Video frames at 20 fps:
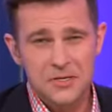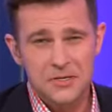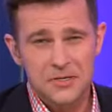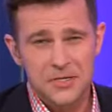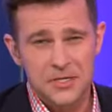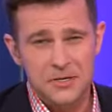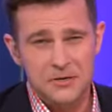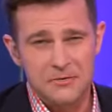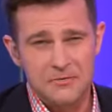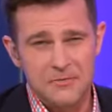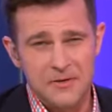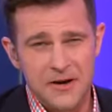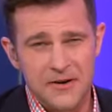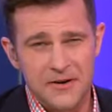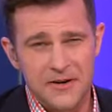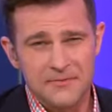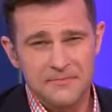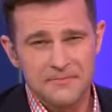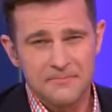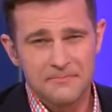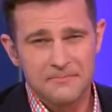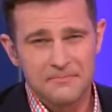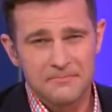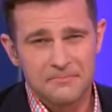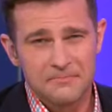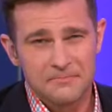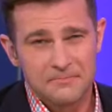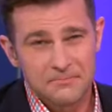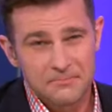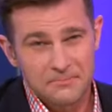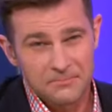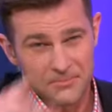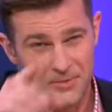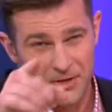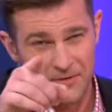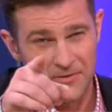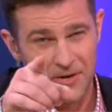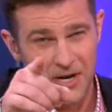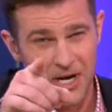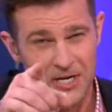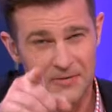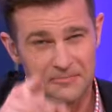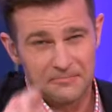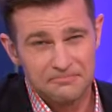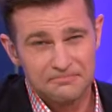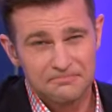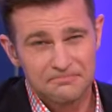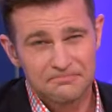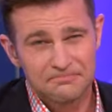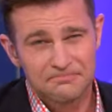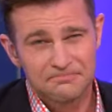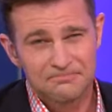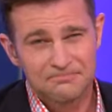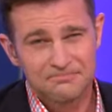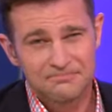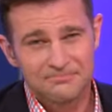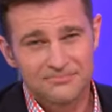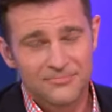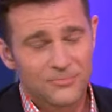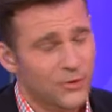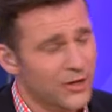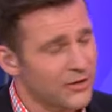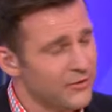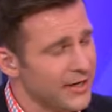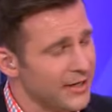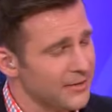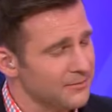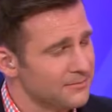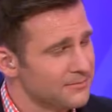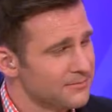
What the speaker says: Derek Raritan. You're fine. What do you reckon?